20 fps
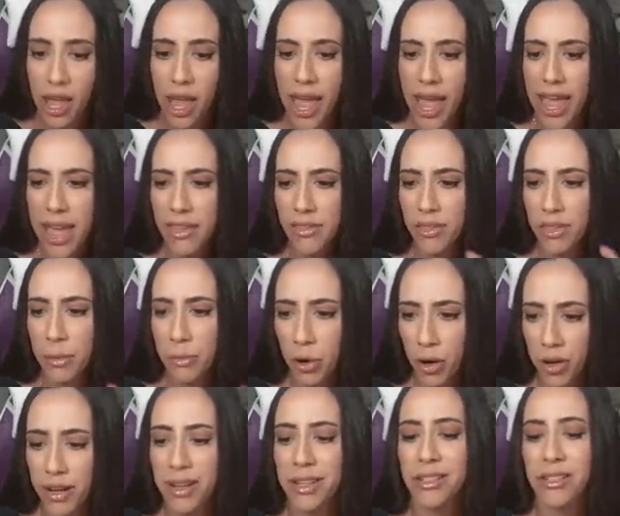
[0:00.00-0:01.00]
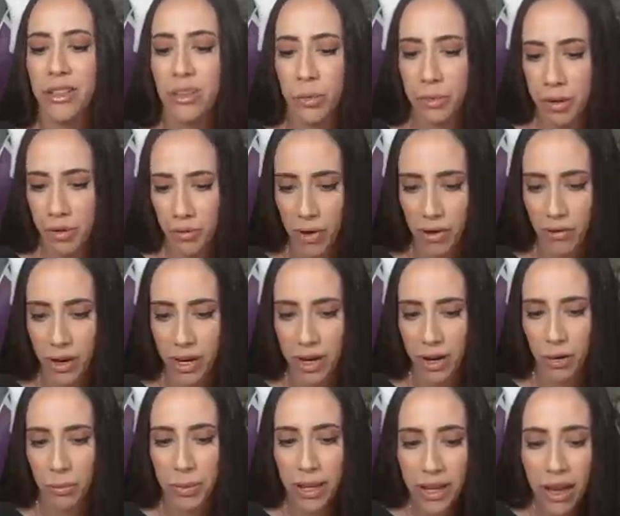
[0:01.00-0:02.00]
And the market is a little bit red right
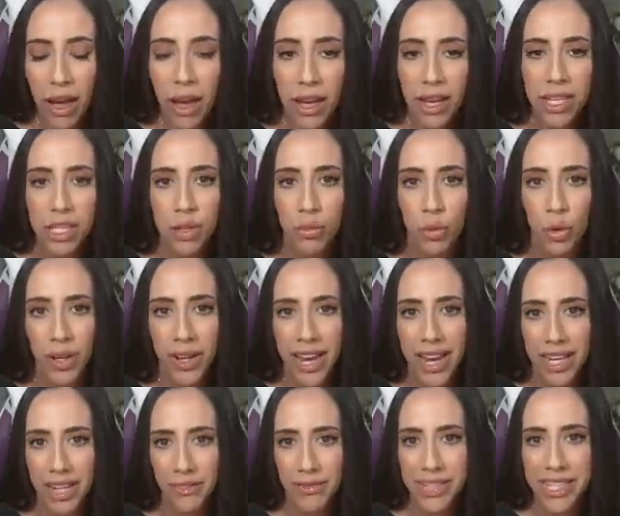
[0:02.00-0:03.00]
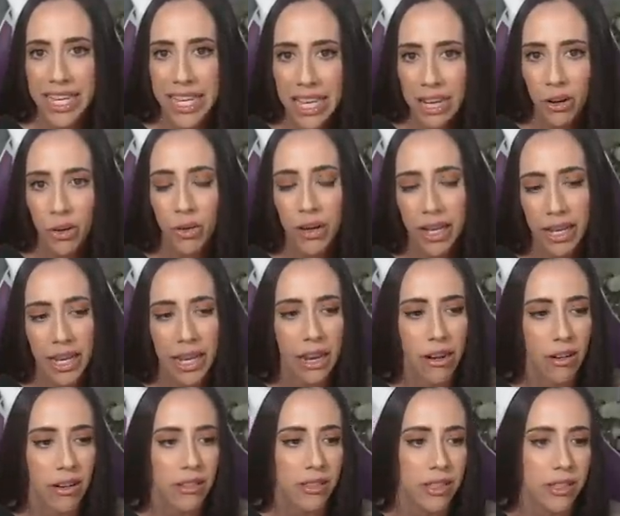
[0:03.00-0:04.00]
now because we're kind of teetering
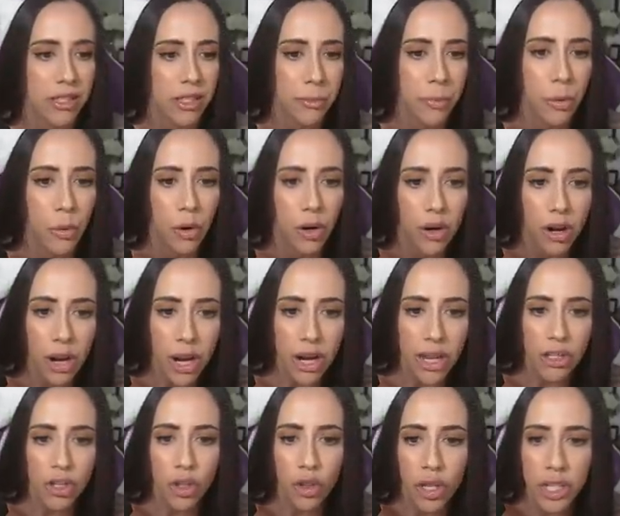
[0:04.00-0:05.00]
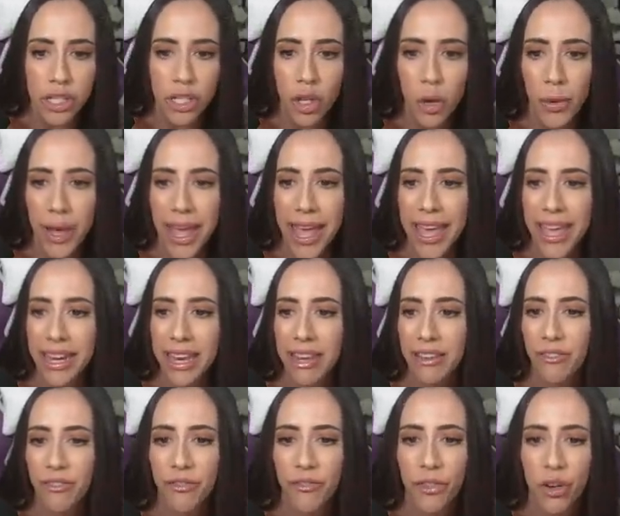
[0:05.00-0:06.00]
here at this support. So let's go ahead
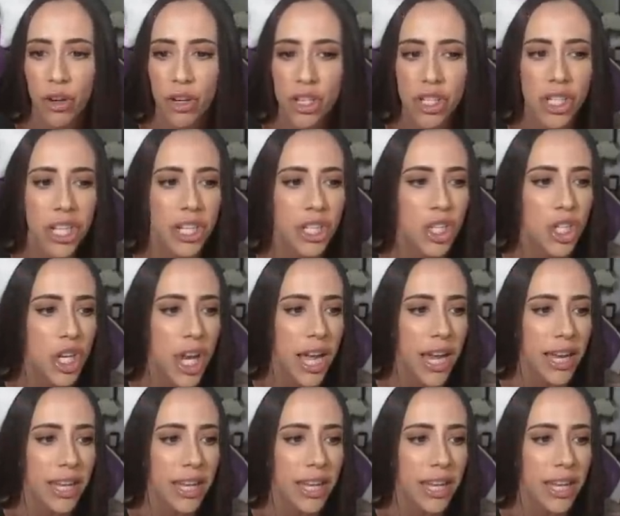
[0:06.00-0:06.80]
and first check